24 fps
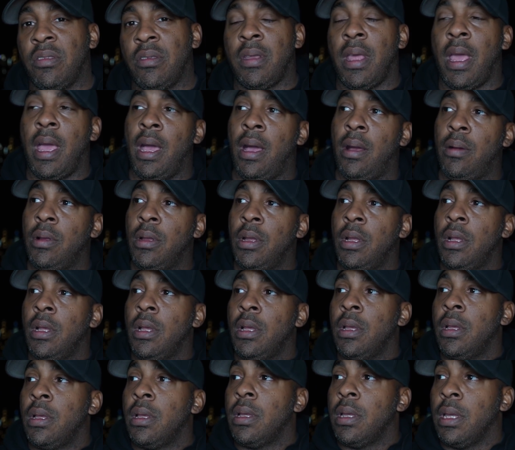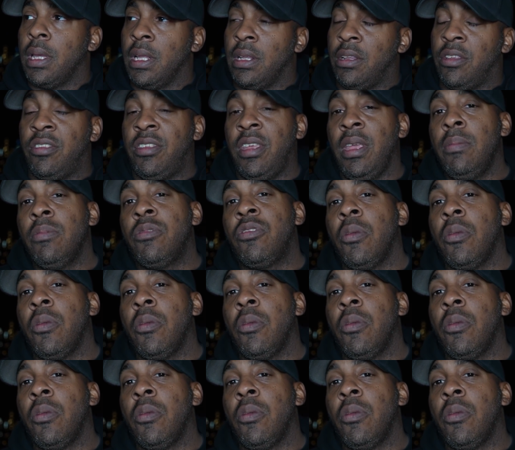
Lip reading: Now, it seems